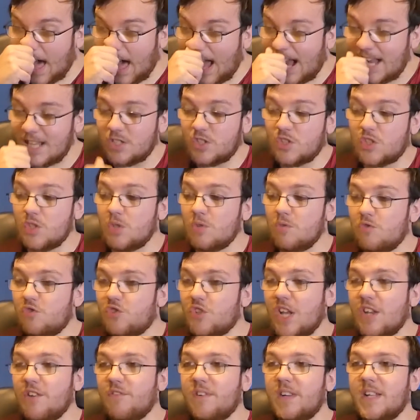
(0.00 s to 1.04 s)
I do
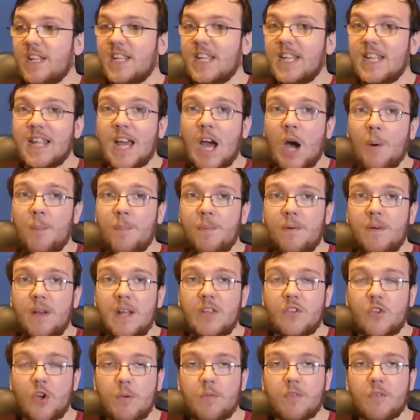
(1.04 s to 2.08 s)
genuinely need help
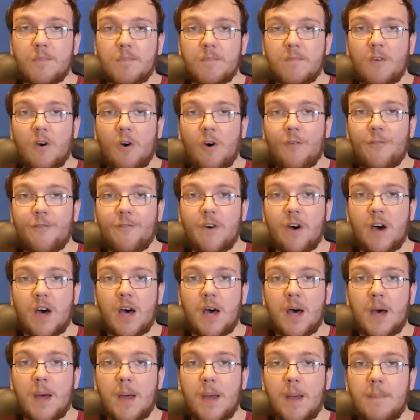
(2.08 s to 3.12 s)
in terms of
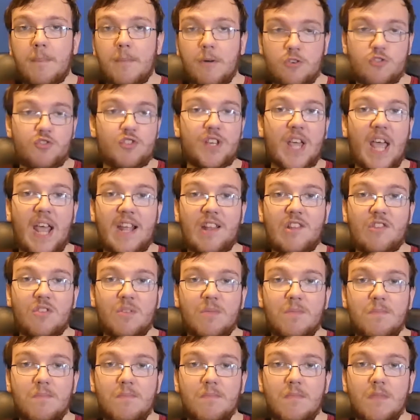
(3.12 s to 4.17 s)
monetary
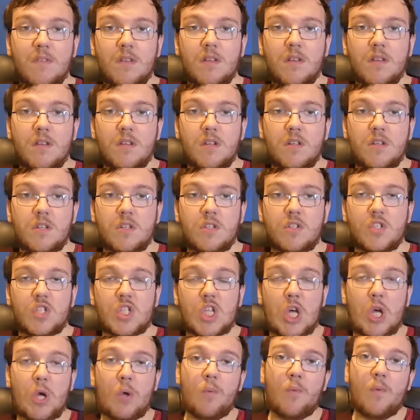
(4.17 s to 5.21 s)
gains.
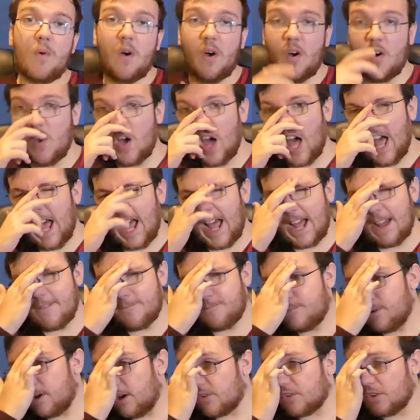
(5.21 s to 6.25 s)
So I
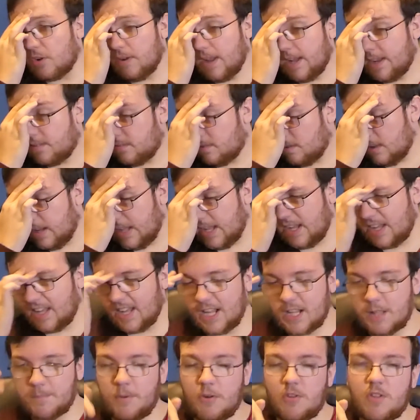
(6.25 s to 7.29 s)
put a donate link
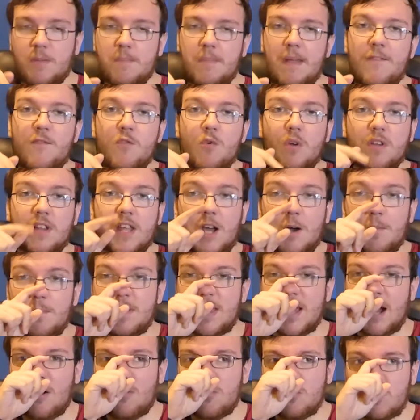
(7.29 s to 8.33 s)
at the bottom if you want to help
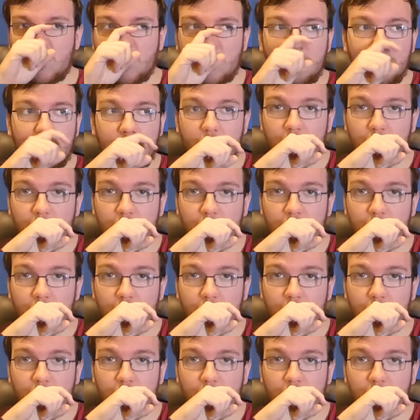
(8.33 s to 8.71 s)
me out,